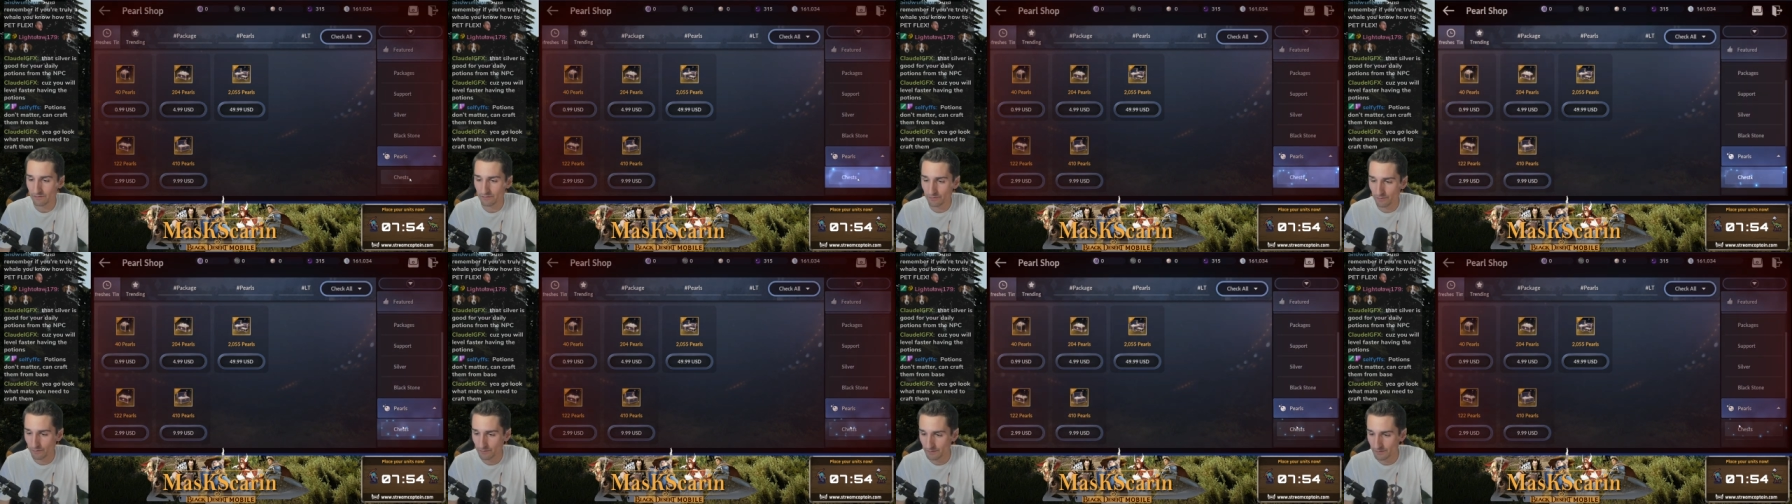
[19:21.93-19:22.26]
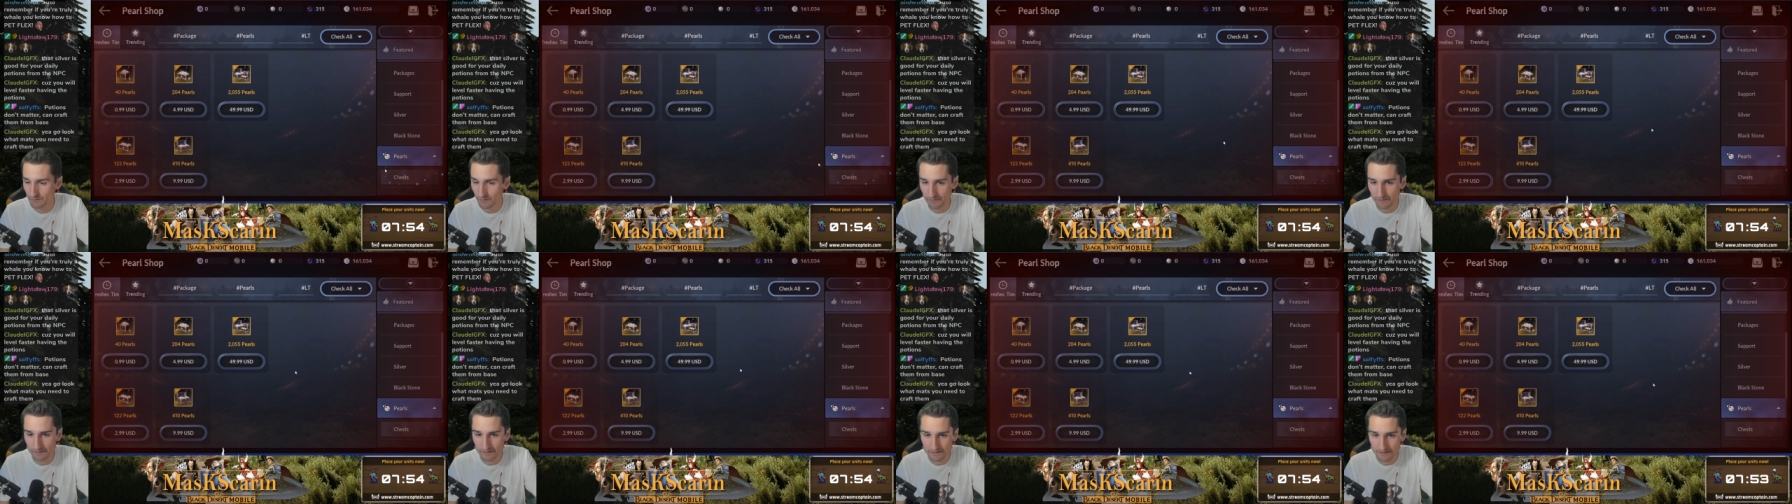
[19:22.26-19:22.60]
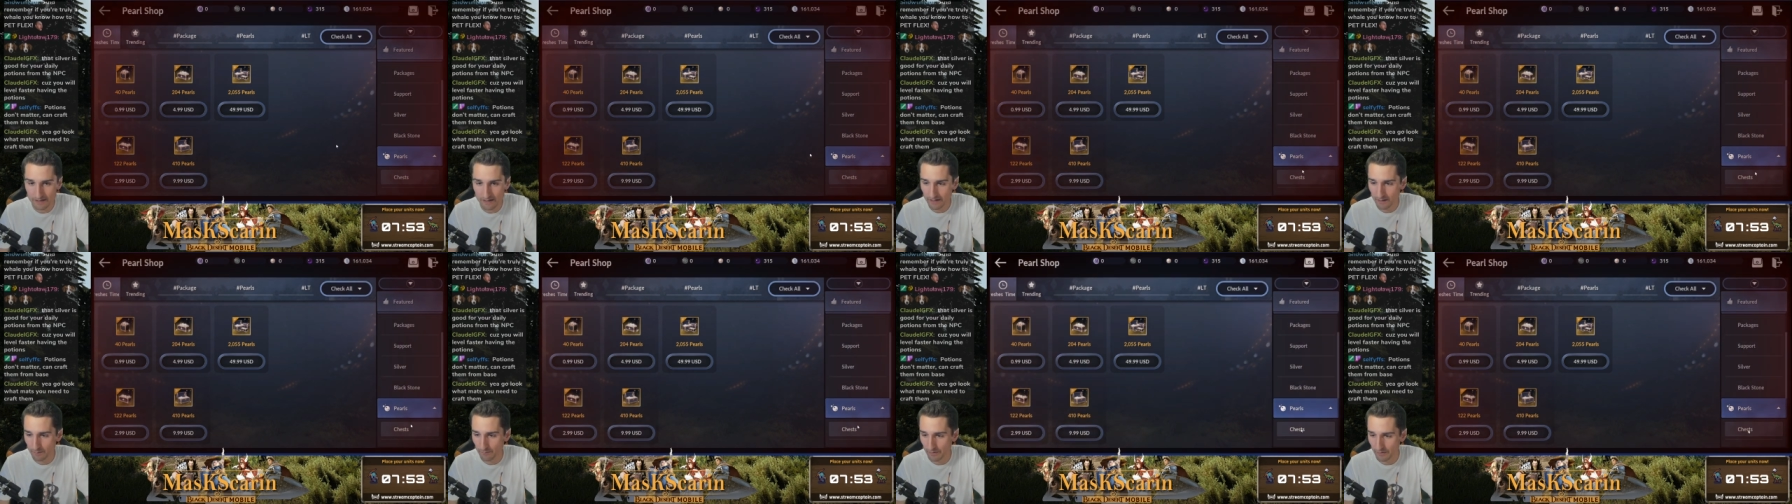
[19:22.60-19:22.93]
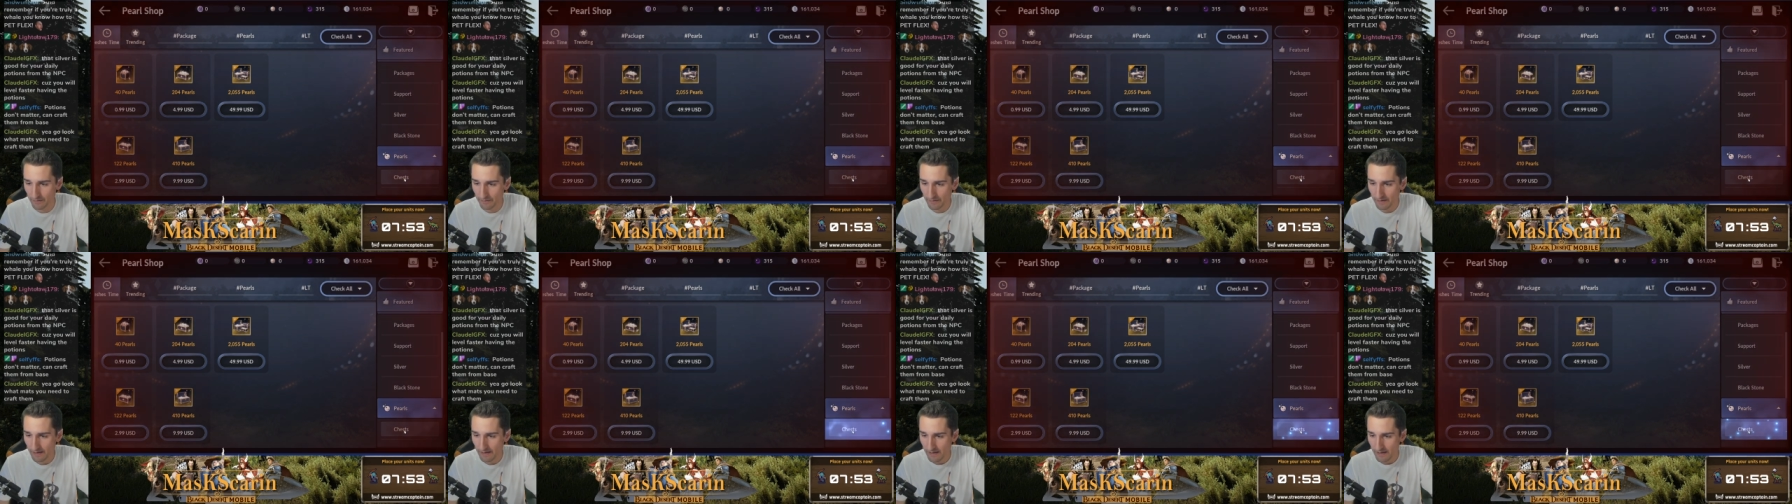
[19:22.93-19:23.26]
So there's nothing to talk
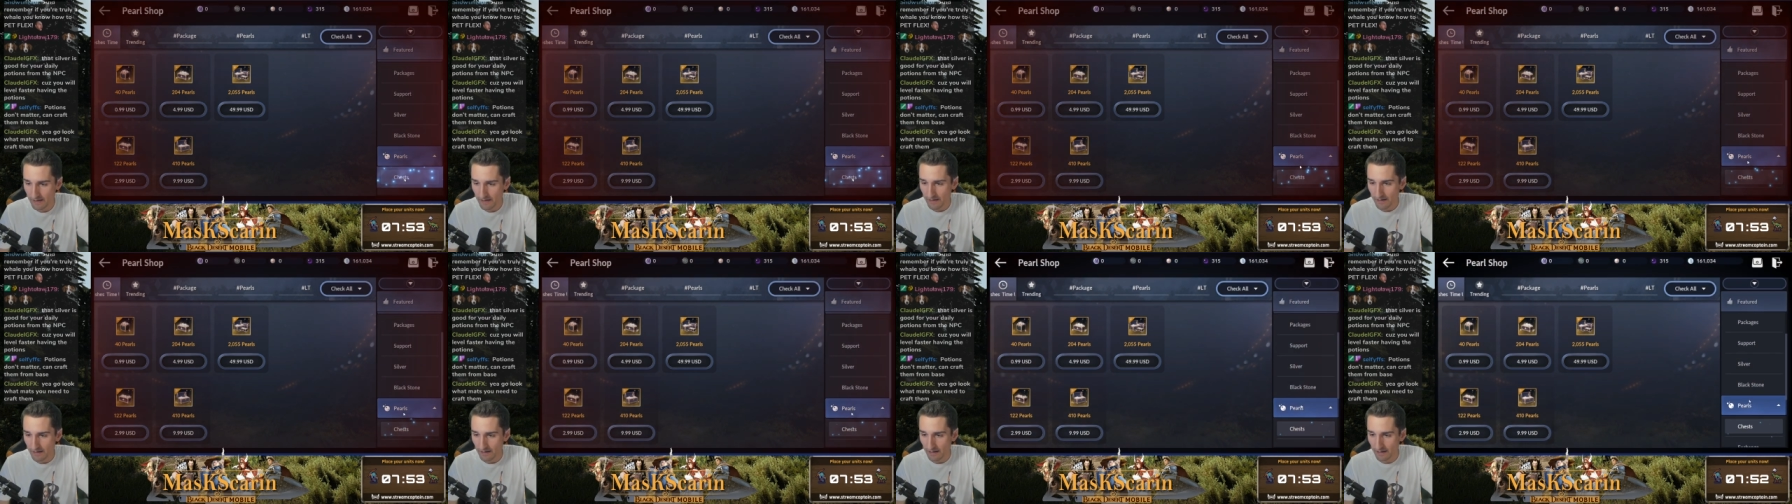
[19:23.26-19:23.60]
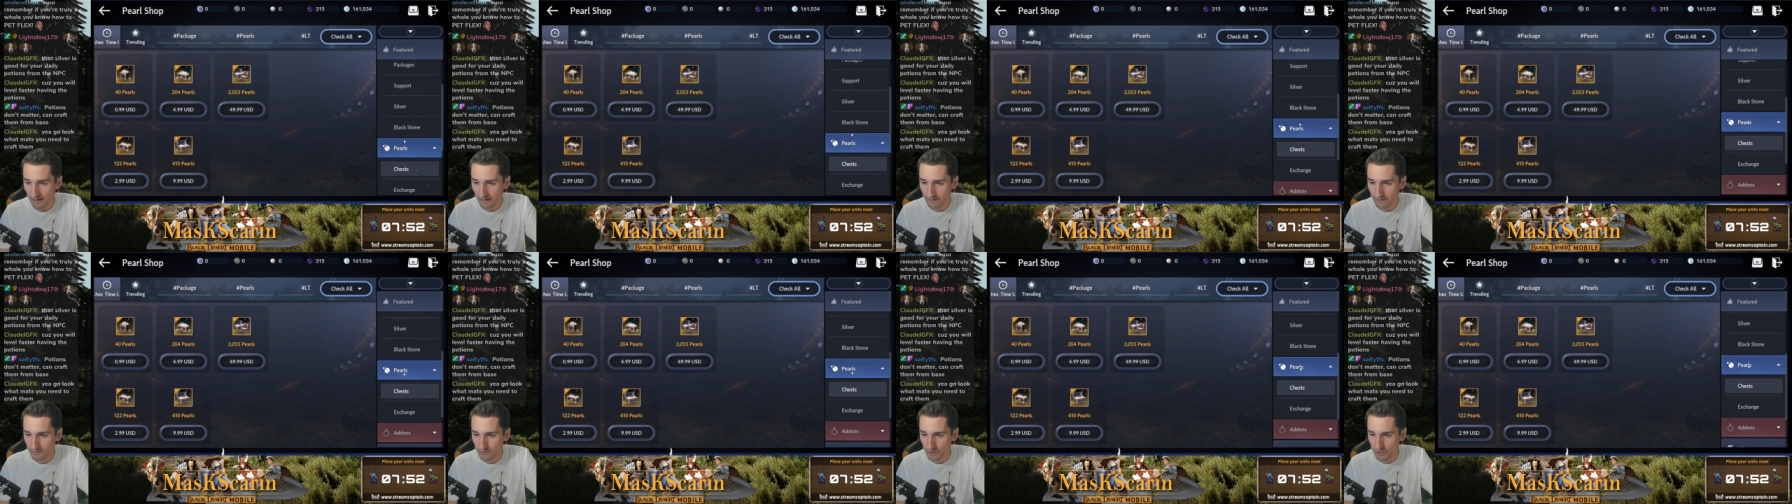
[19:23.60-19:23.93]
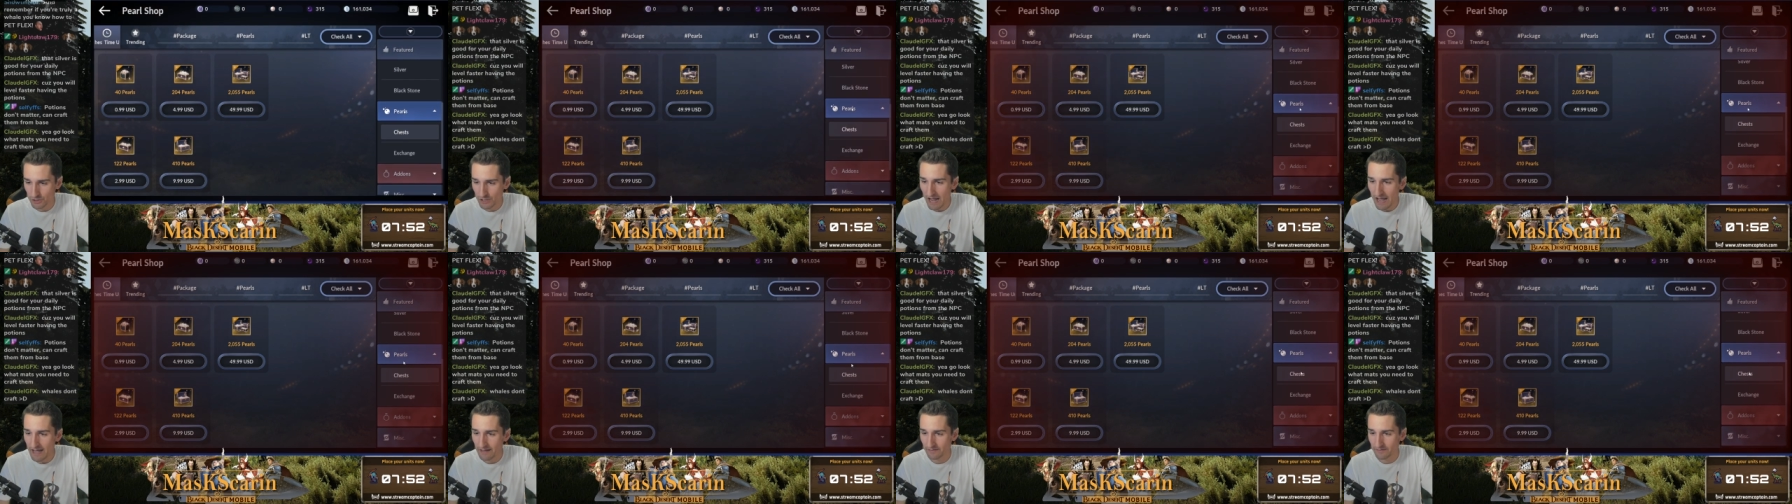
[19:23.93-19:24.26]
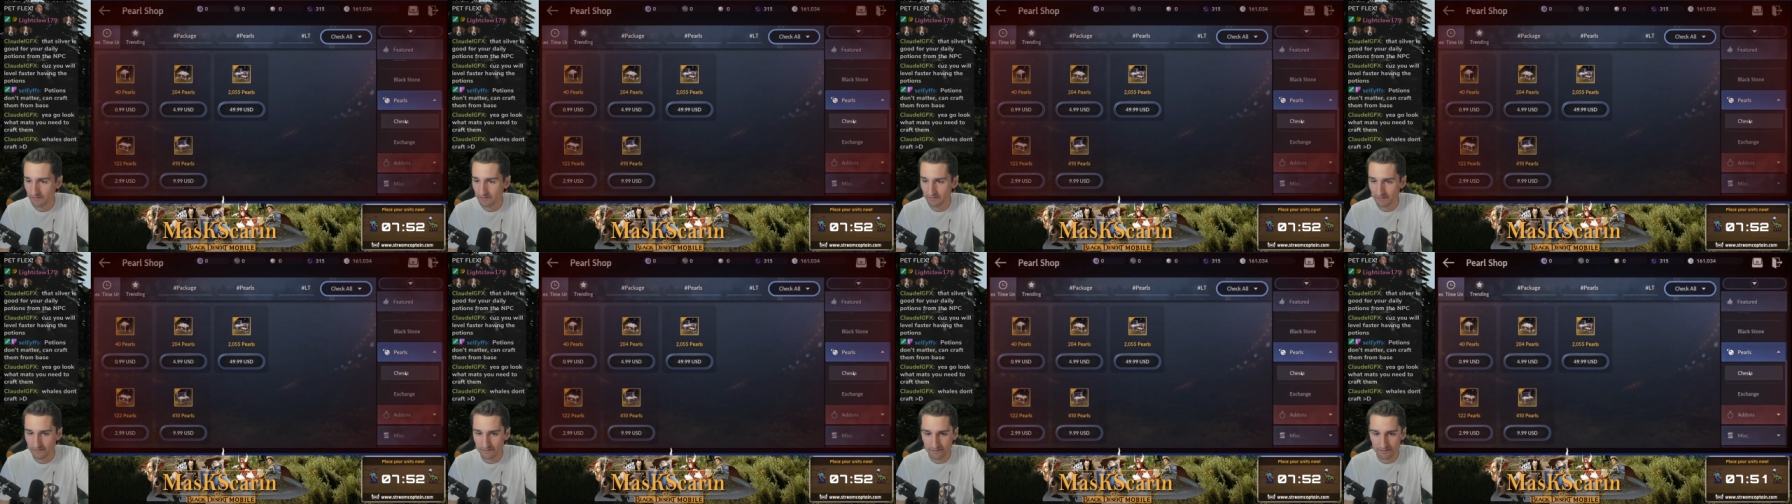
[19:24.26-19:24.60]
about. Uh,
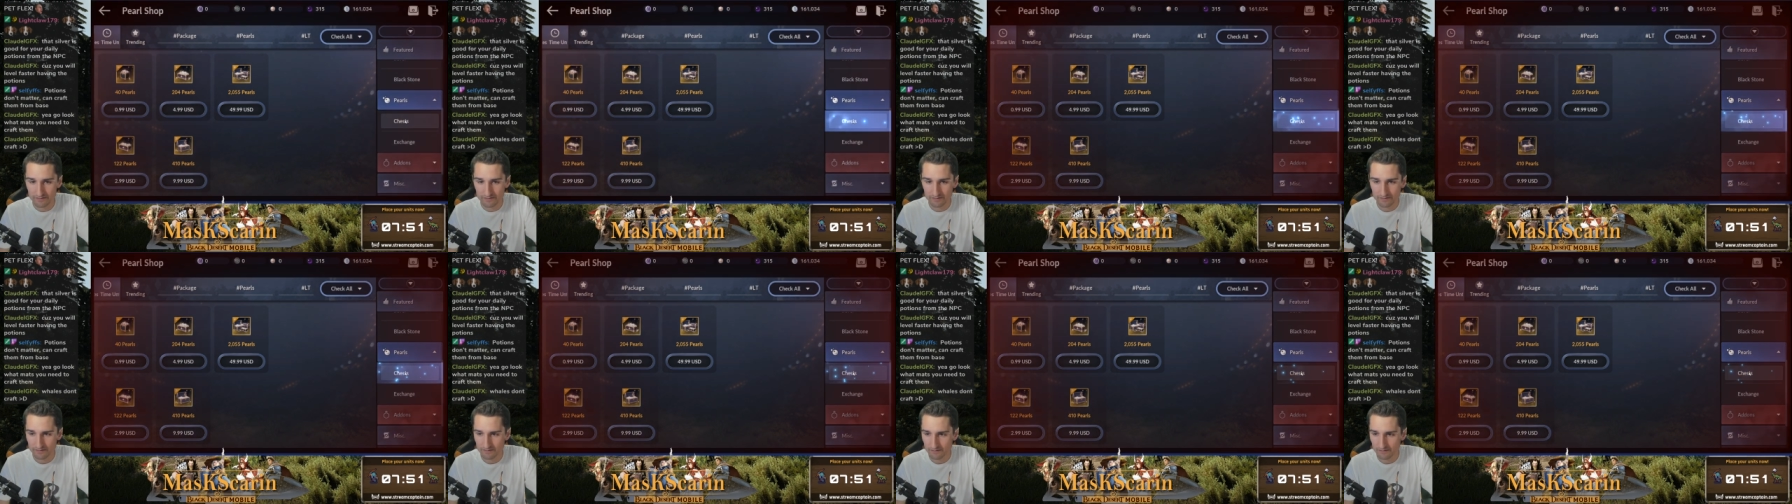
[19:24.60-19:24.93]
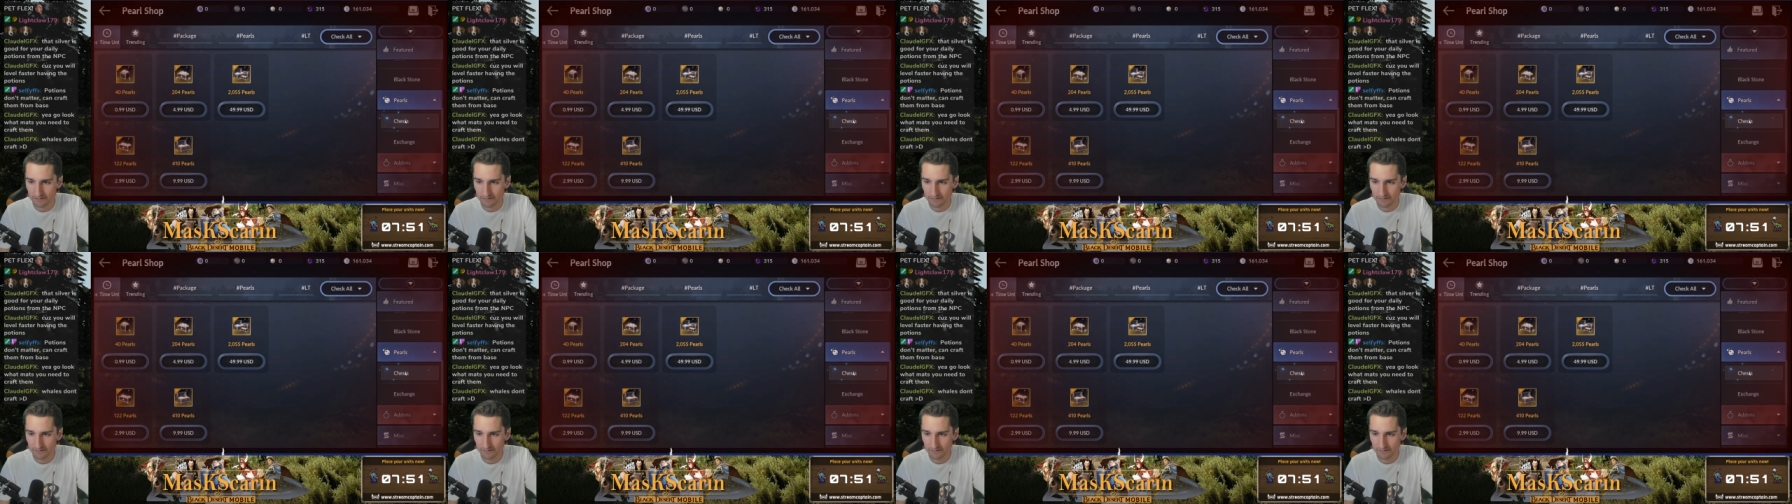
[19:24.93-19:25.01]
chests.